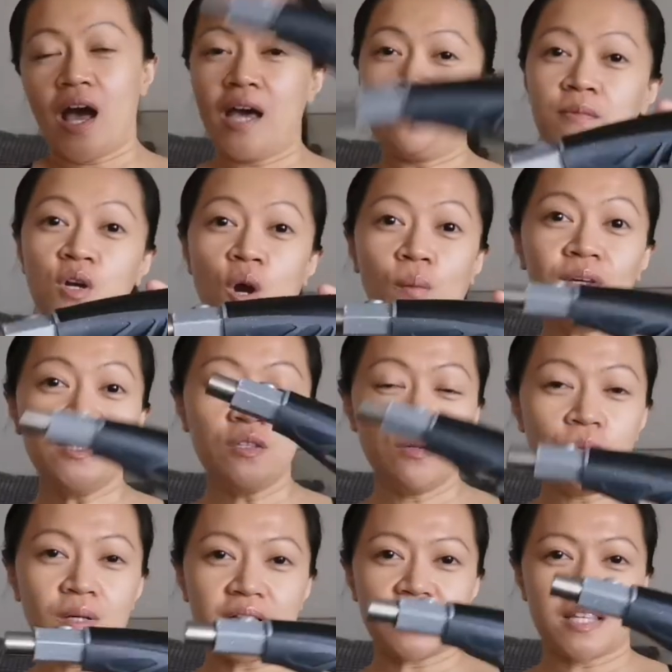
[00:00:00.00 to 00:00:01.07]
I'm going
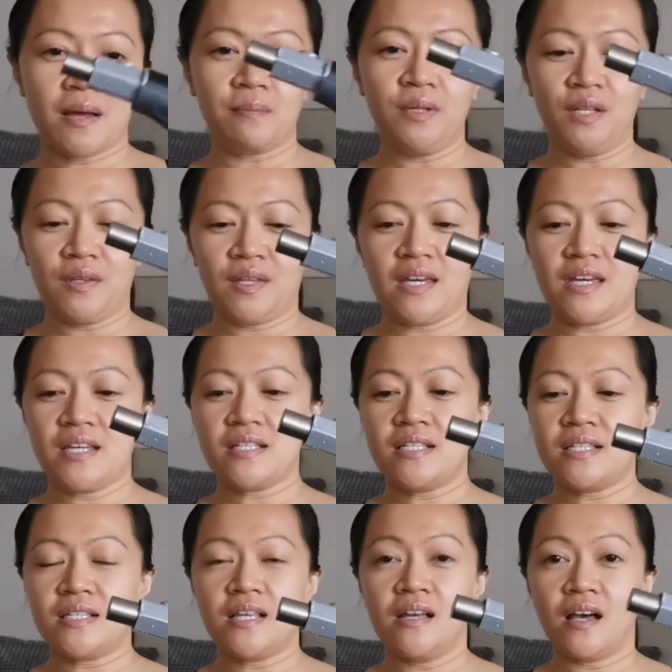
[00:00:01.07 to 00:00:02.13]
to assemble
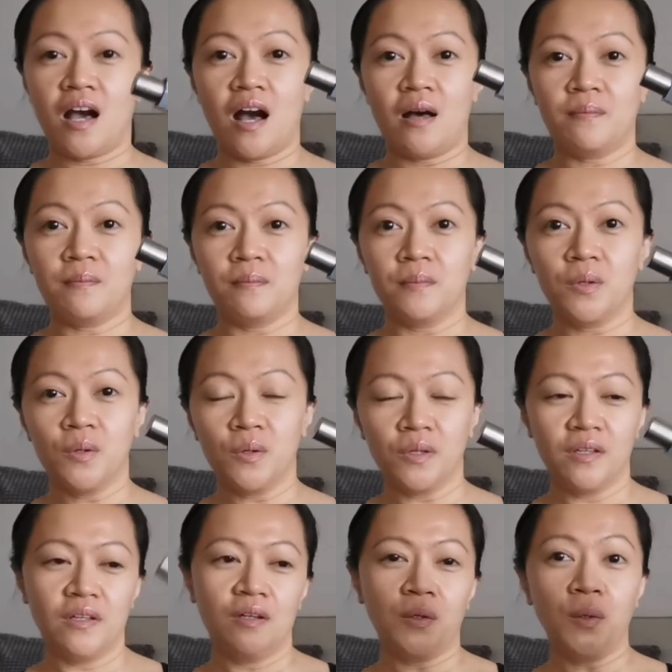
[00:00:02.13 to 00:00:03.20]
this
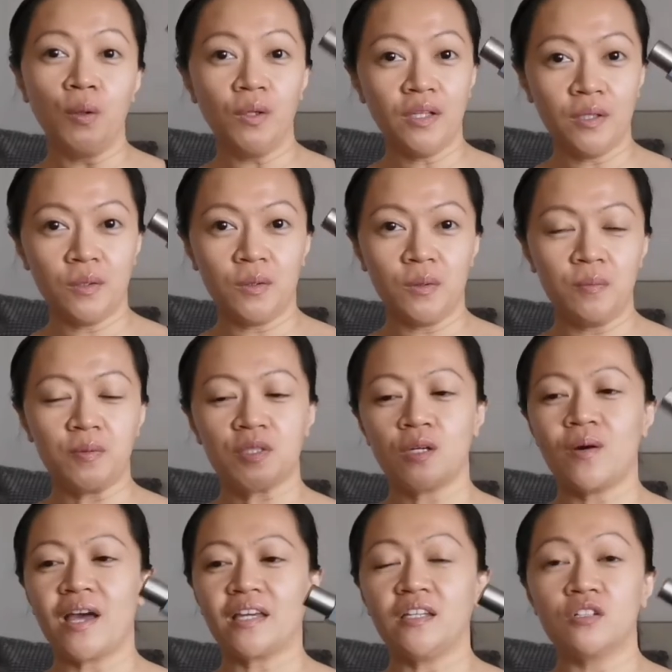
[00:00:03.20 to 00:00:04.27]
hula hoop
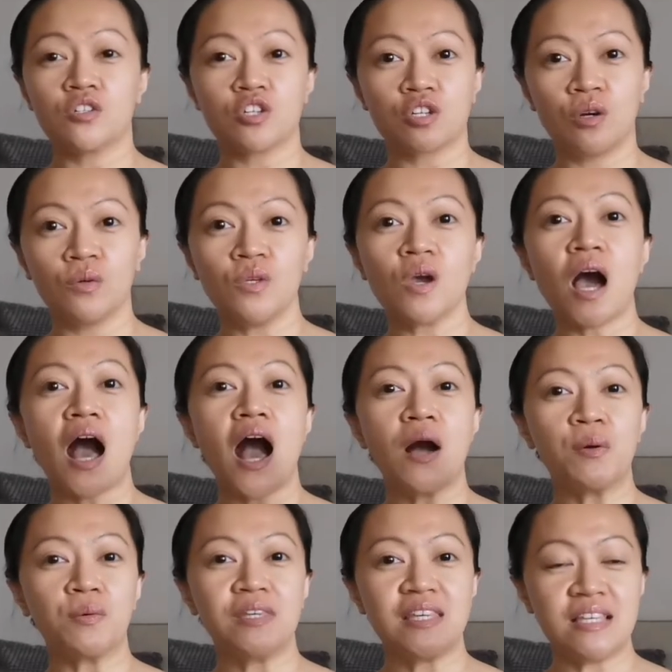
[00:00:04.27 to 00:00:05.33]
so I can show you
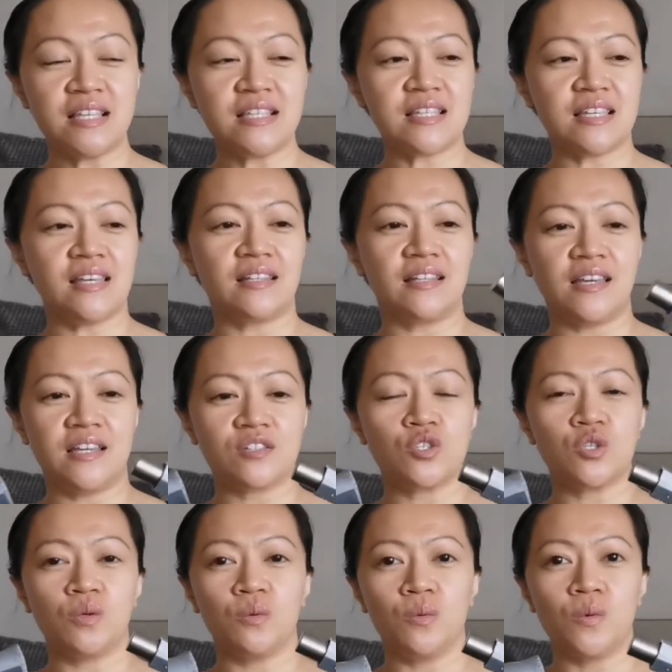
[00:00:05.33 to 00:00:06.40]
how easy it is
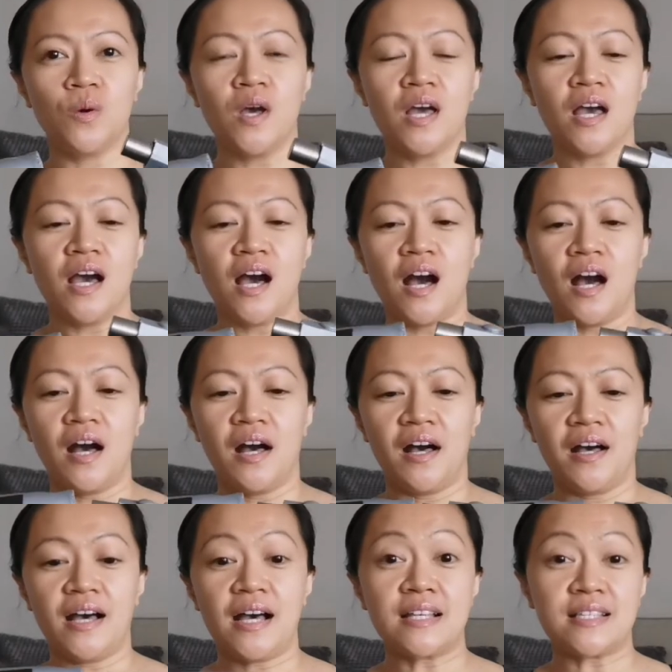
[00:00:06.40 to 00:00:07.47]
to
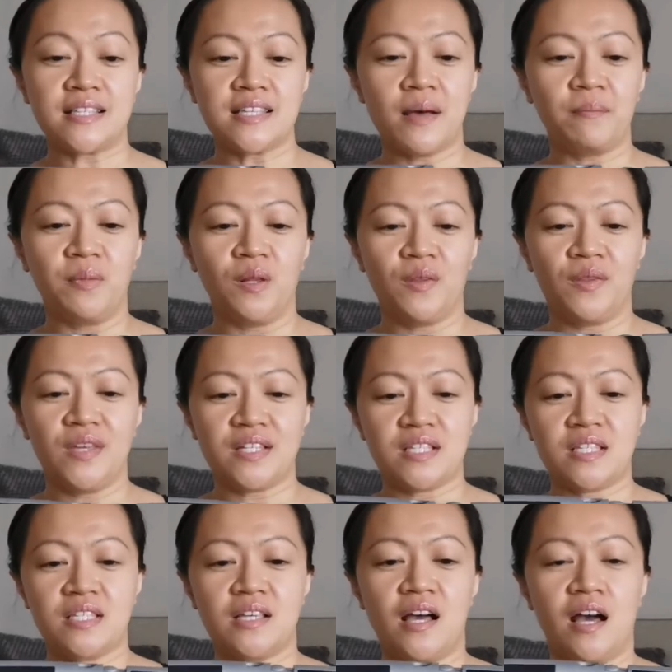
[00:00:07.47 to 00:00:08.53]
assemble
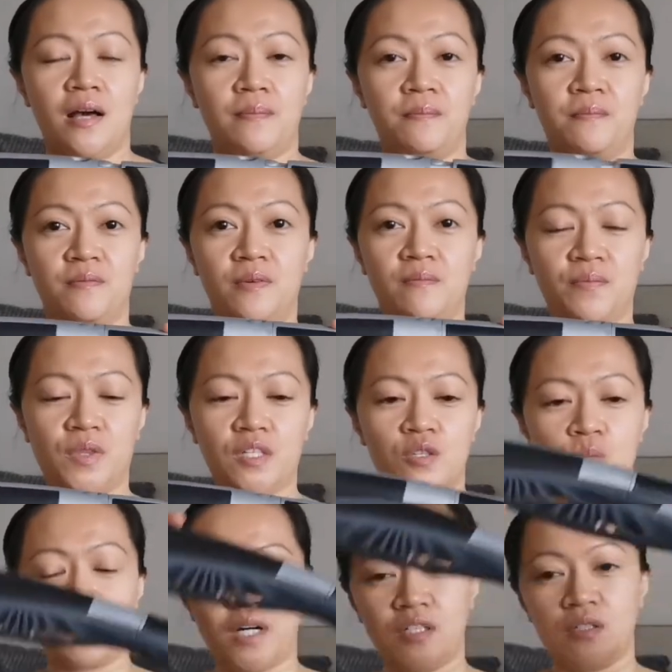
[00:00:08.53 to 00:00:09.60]
this
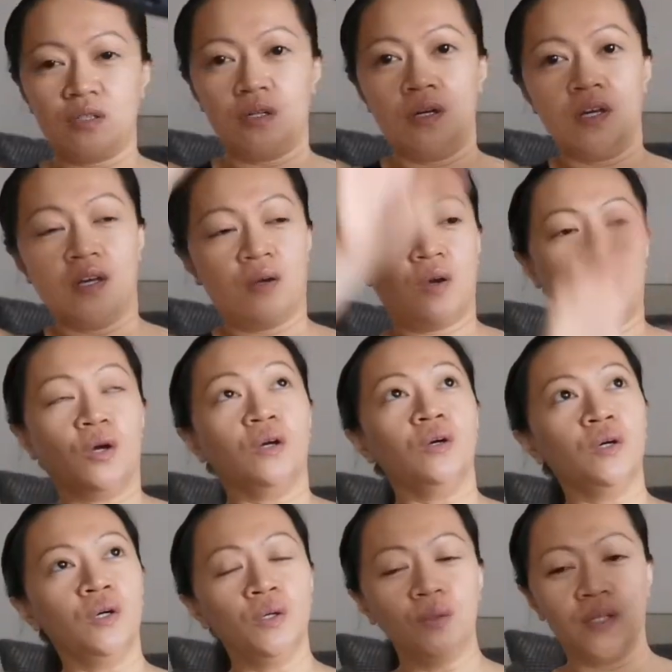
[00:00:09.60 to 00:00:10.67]
smart
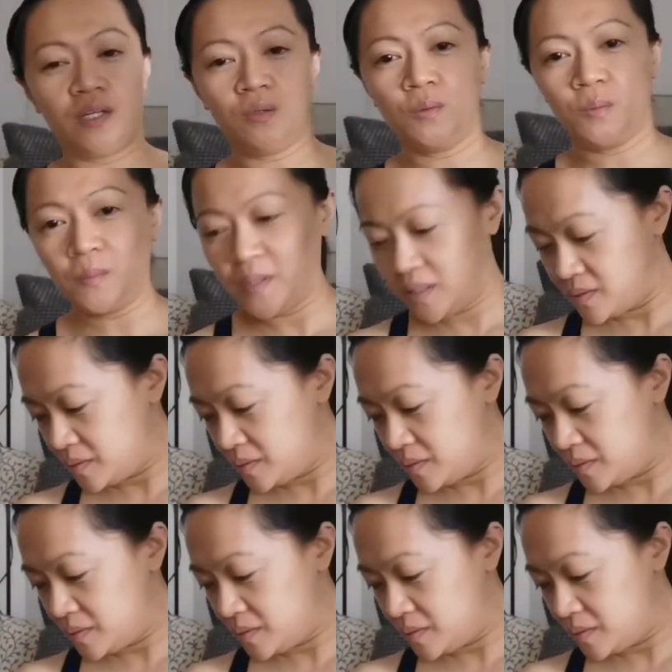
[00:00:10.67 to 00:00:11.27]
hula hoop.